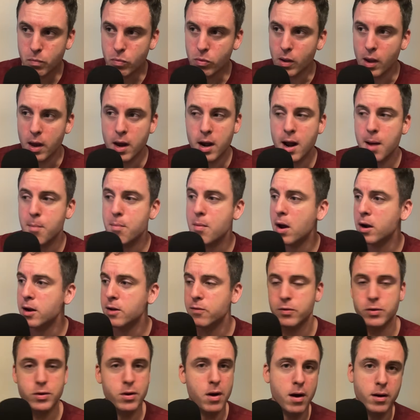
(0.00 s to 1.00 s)
And I'm not
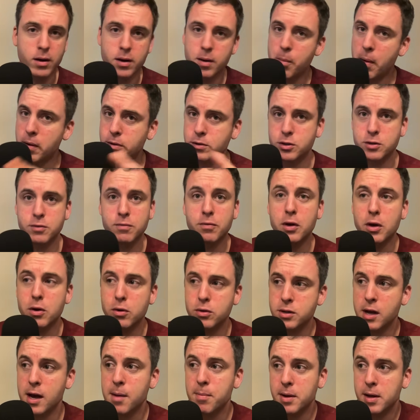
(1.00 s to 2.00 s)
even talking about just views.
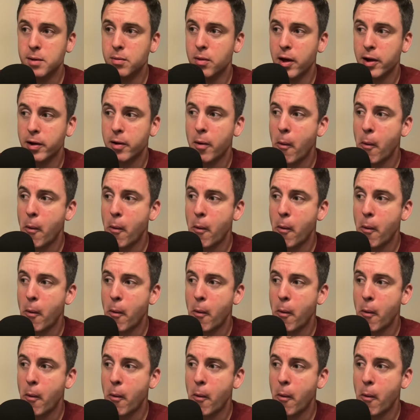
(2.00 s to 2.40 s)
I mean, like,